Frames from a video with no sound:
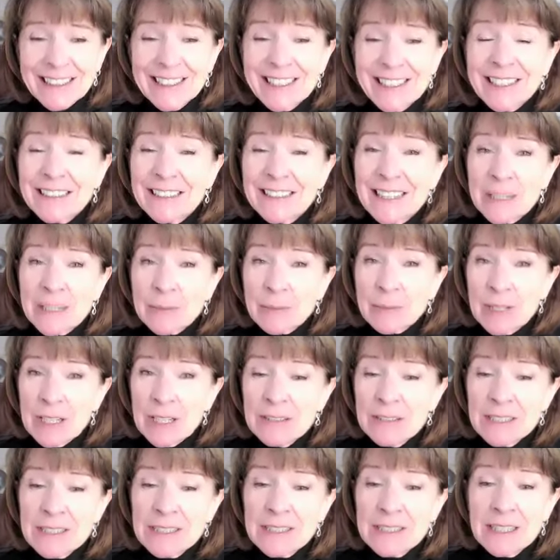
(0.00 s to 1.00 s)
Click the link
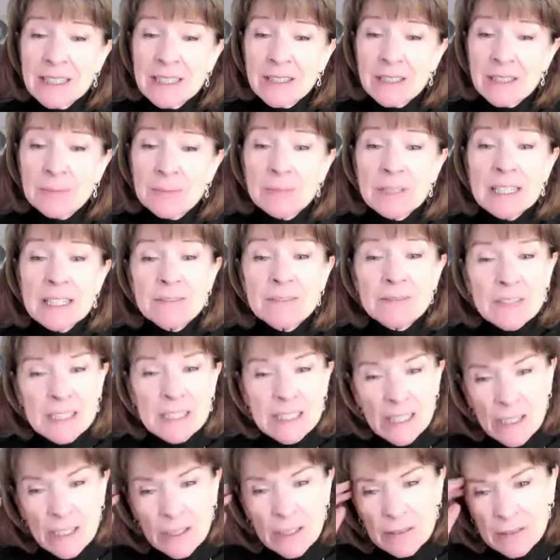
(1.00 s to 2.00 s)
below to see the complete
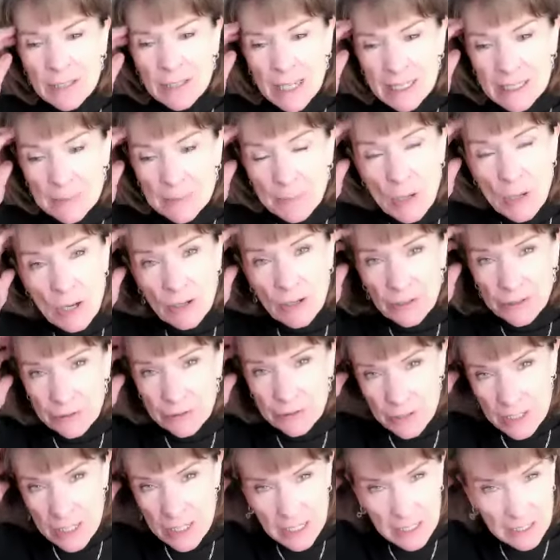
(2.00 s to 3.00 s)
video. That's part
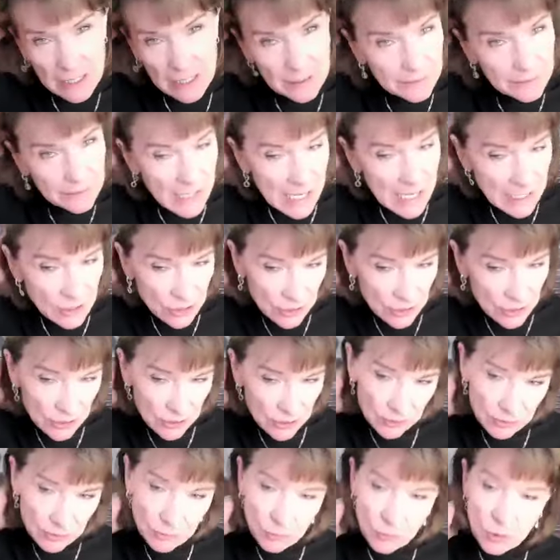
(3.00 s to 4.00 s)
3 of lecture
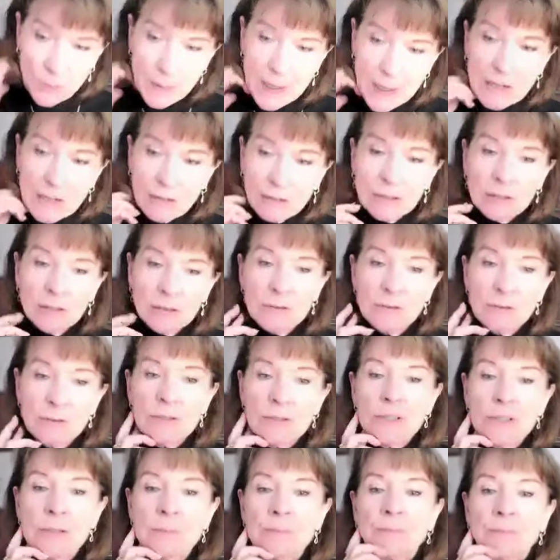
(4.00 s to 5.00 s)
2, all about
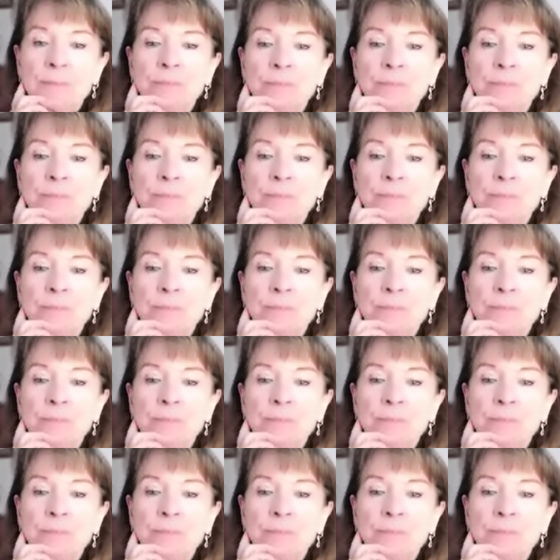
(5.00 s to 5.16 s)
Claude.